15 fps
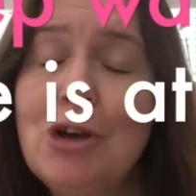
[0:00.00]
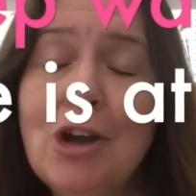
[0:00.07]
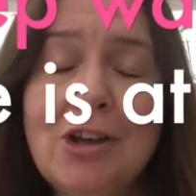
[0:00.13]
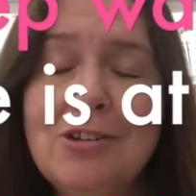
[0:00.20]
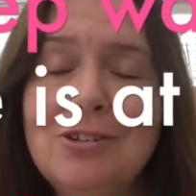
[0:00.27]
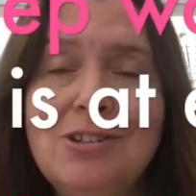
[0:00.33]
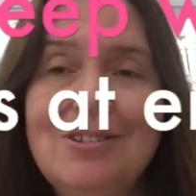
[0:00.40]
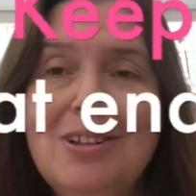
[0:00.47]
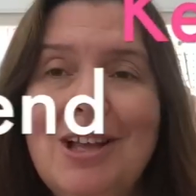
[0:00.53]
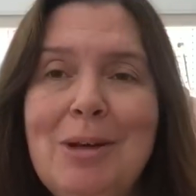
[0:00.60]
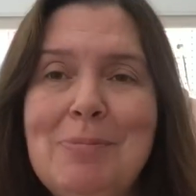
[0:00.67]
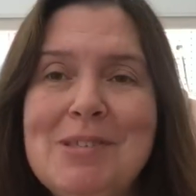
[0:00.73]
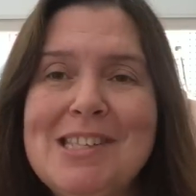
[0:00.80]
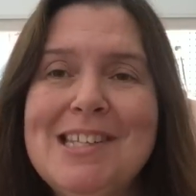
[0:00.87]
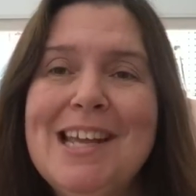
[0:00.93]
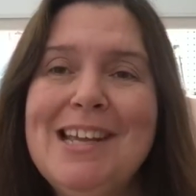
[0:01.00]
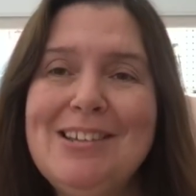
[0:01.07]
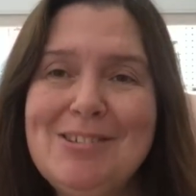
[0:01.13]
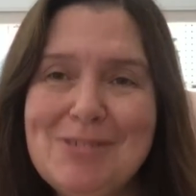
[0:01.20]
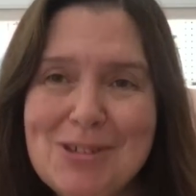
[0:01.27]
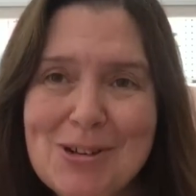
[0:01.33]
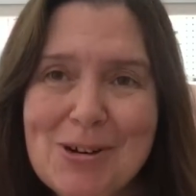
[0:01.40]
uh upstate
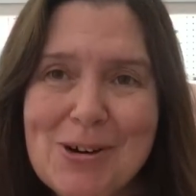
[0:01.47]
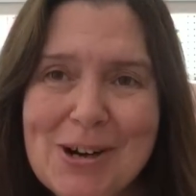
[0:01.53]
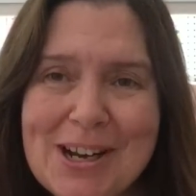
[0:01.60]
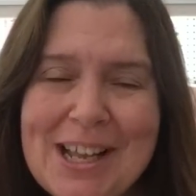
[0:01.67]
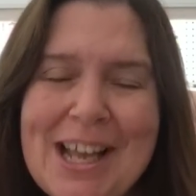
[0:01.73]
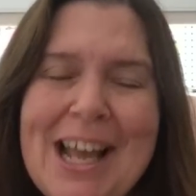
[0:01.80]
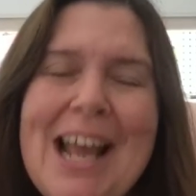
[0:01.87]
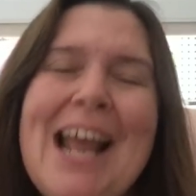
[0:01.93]
New York,